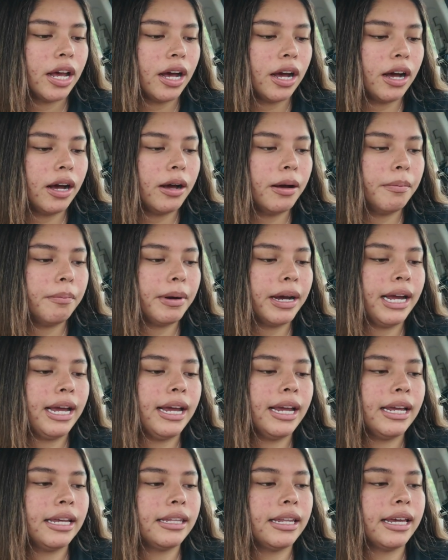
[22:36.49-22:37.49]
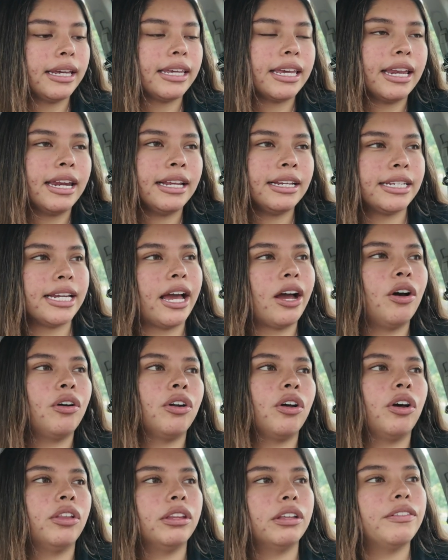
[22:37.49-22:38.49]
by like getting
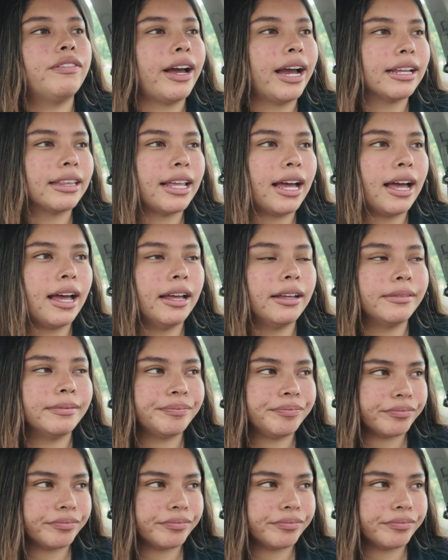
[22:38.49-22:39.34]
down on the fact that